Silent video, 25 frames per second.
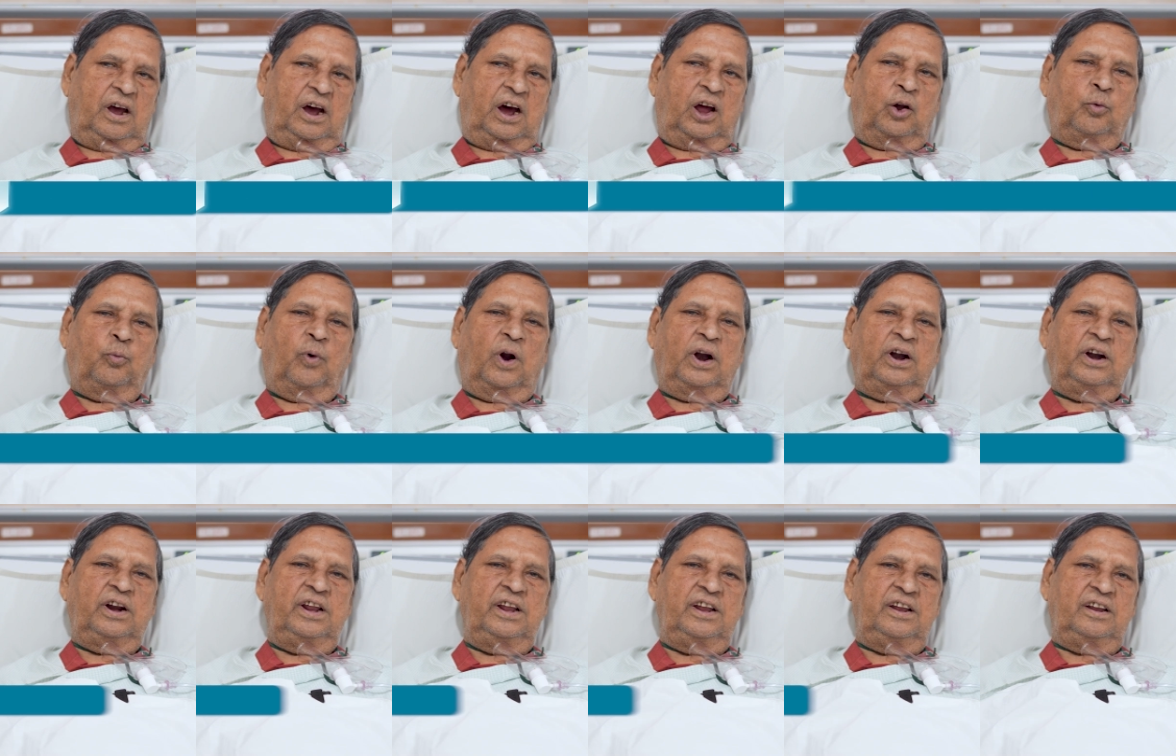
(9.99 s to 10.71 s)
and
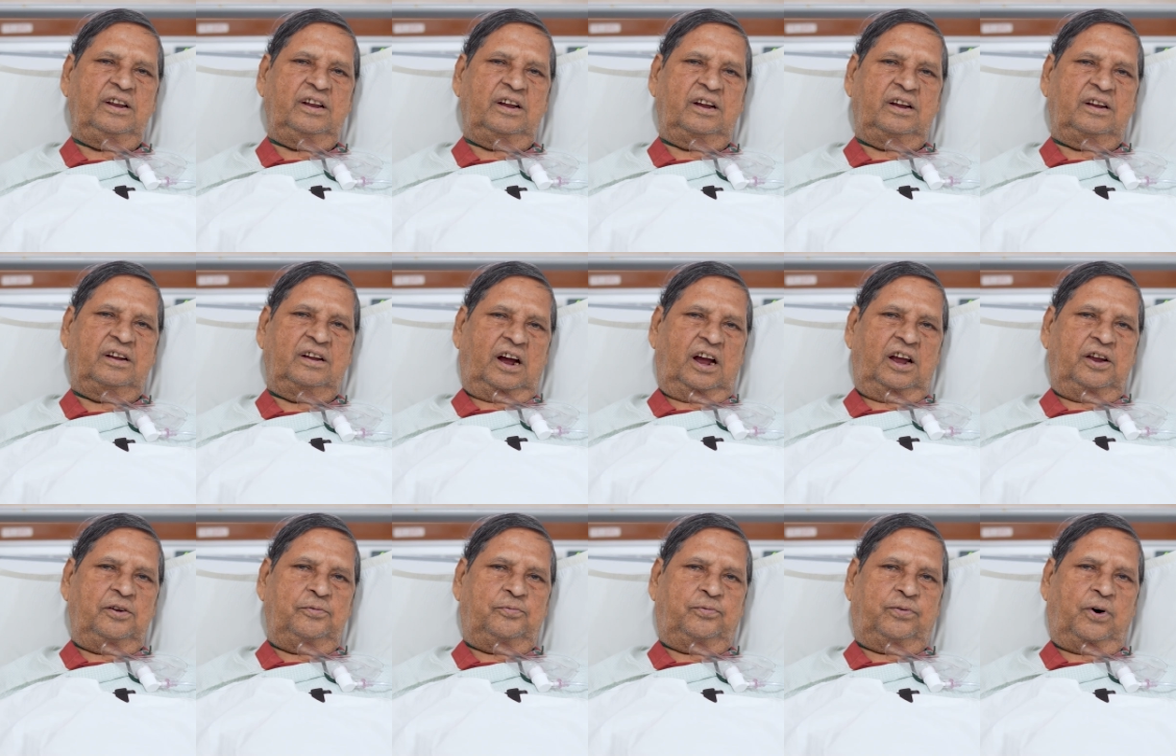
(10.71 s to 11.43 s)
one day
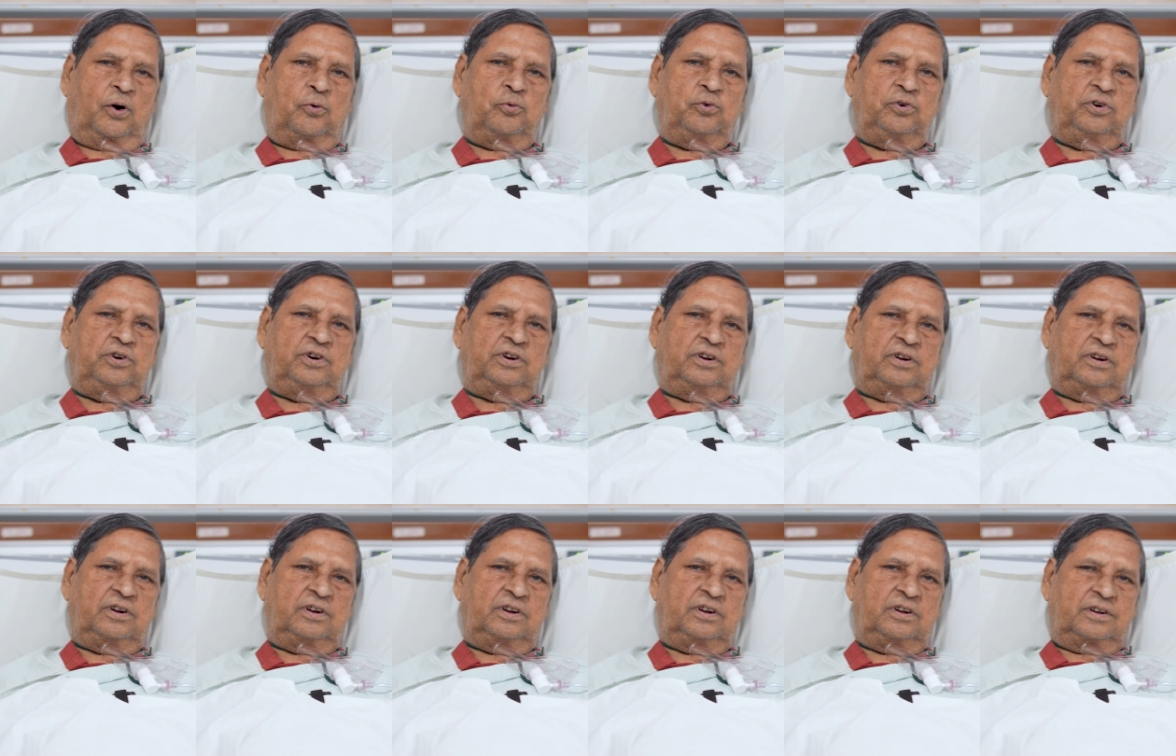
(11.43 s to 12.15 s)
I found
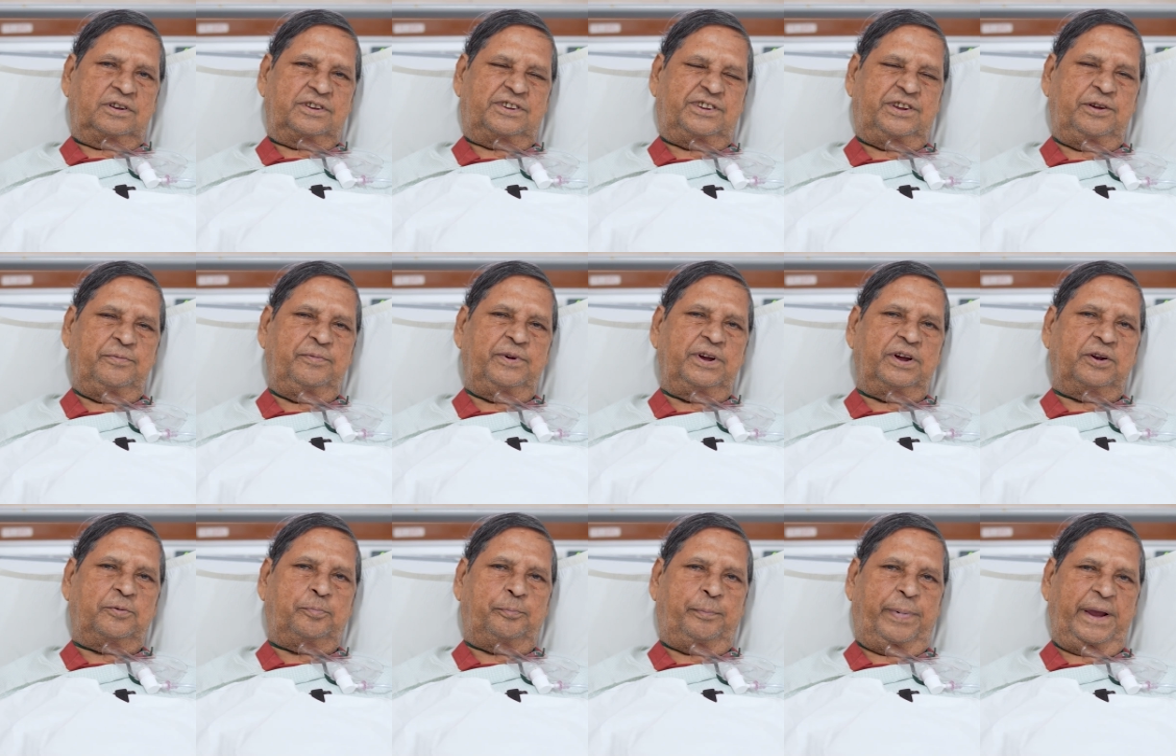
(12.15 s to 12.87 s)

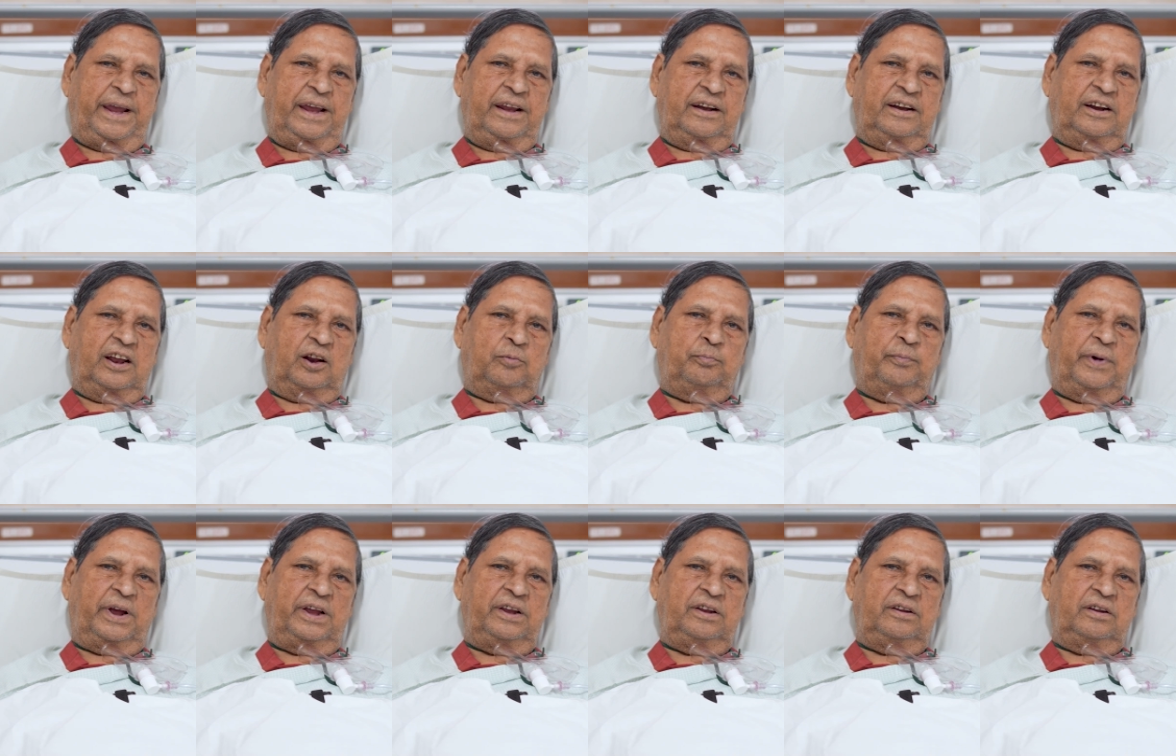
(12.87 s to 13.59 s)
severe pain at
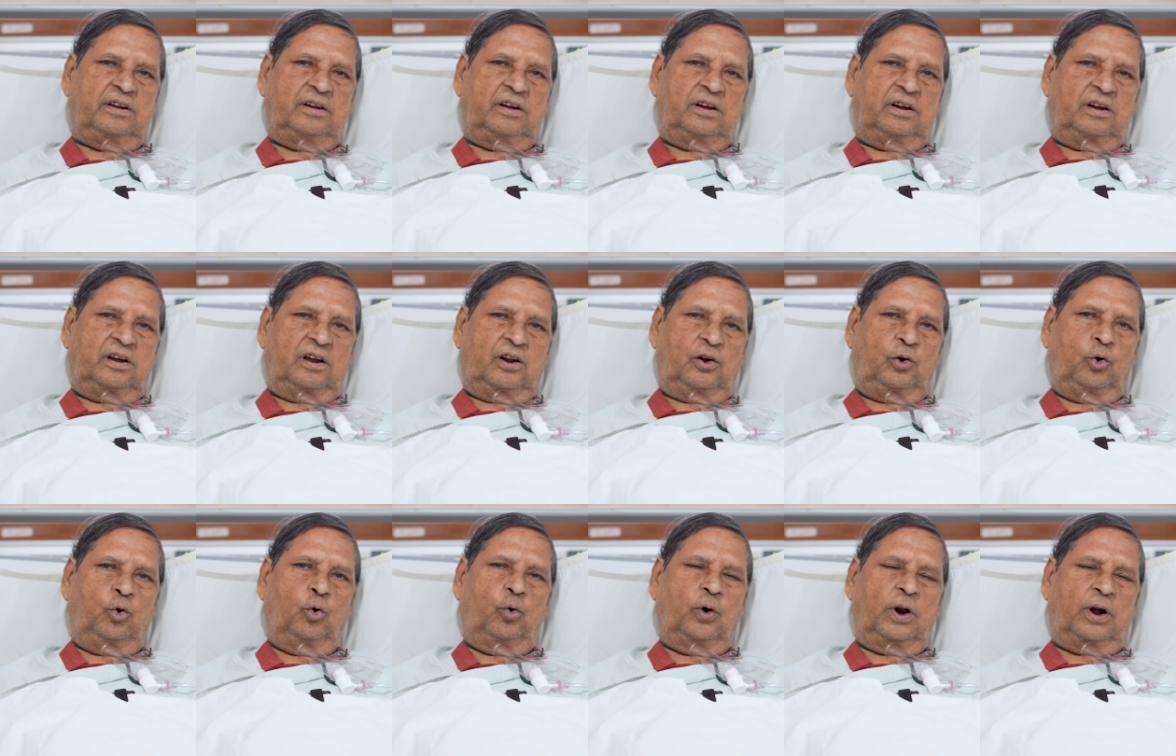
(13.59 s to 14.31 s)
my
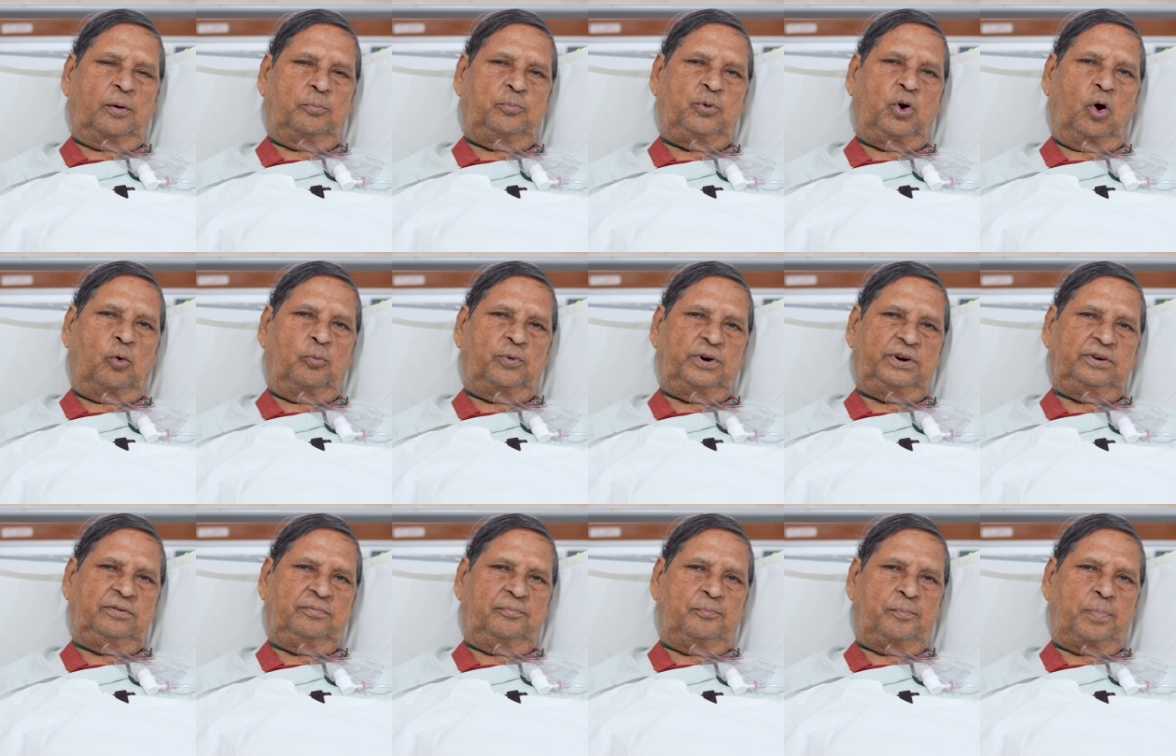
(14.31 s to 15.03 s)
lower
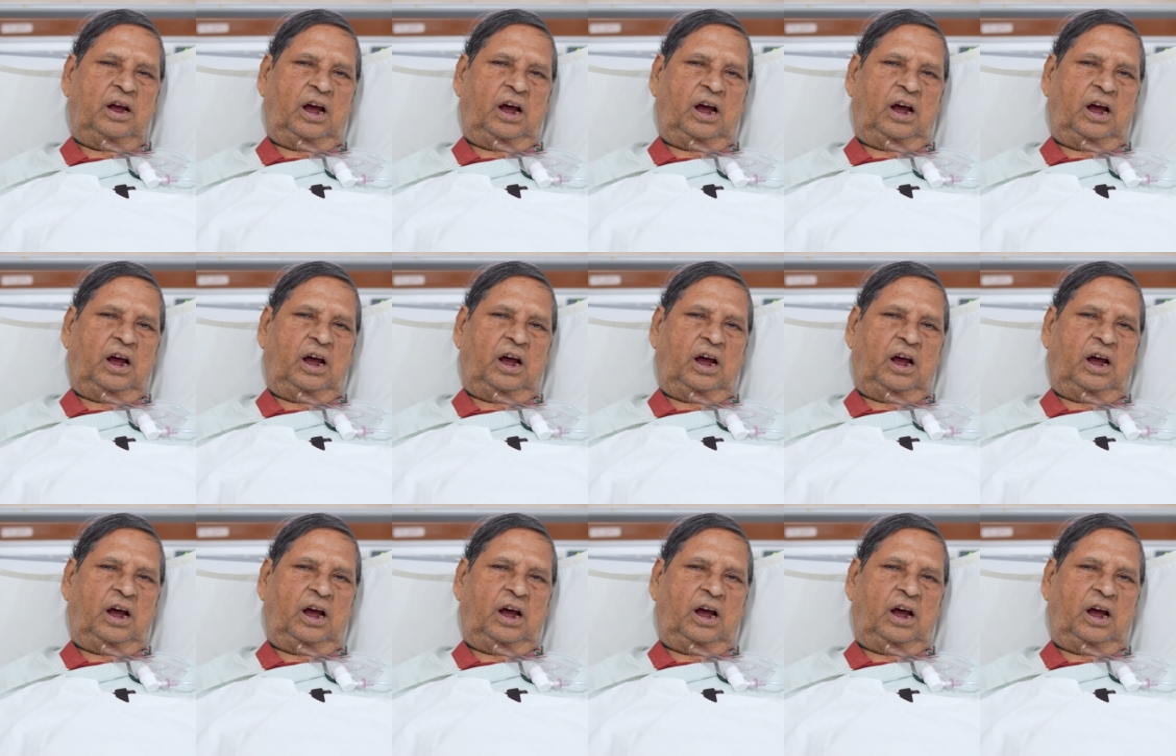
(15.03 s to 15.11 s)
abdomen.